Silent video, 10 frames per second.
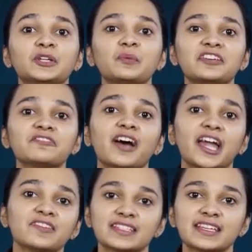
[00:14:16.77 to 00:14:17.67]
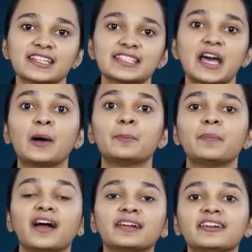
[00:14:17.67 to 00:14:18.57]
25 says a
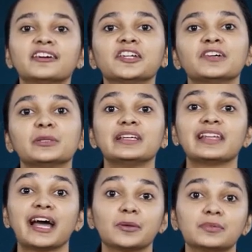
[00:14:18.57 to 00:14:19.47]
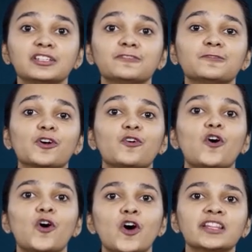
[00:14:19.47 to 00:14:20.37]
partner will be liable for
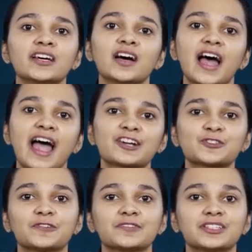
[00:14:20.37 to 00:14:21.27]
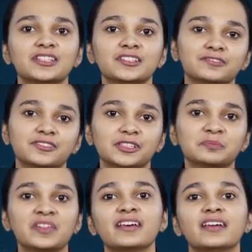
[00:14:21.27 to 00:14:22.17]
all the acts of the firm.